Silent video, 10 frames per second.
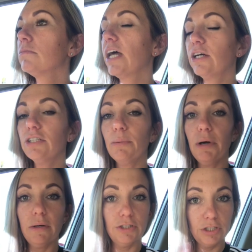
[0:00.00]
Actually, I
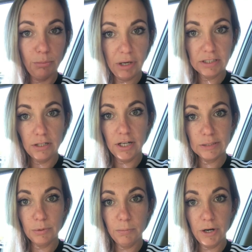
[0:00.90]
probably should get back to the
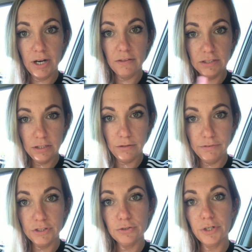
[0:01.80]
hospital part and then tell you a
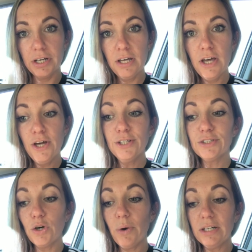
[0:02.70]
funny story.
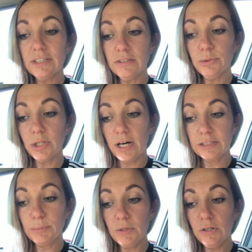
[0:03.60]
So while Sylas was in the
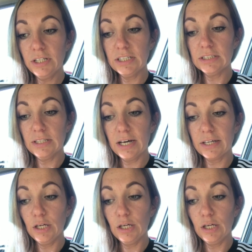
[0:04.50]
hospital and he did that